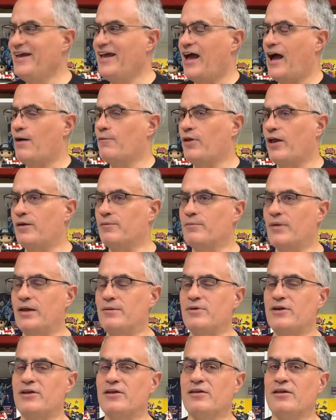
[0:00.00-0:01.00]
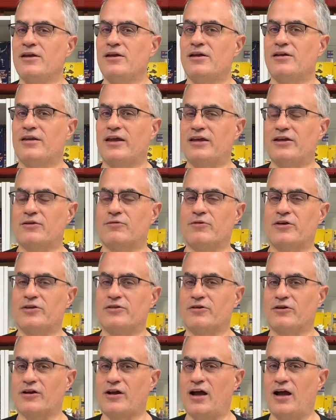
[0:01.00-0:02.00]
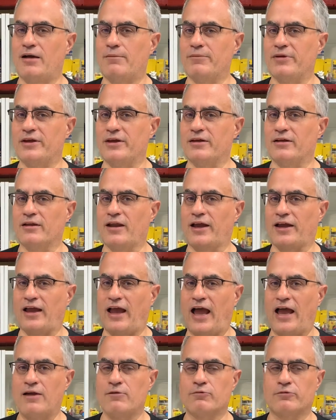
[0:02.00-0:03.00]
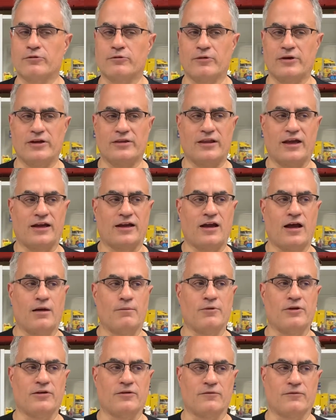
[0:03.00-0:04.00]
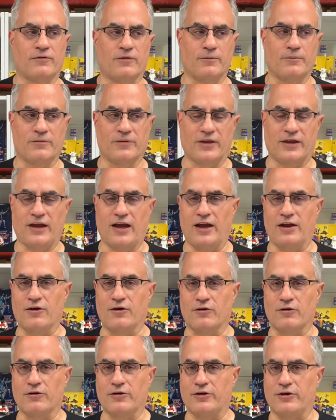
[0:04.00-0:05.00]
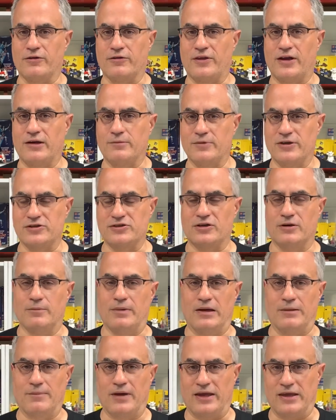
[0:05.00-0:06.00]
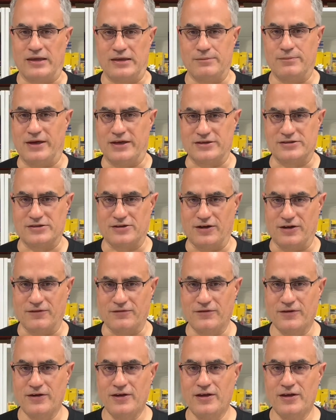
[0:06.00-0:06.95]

I'm like, maybe they could read their comment like I would read that comment from the guy earlier that I mentioned about my eBay stuff.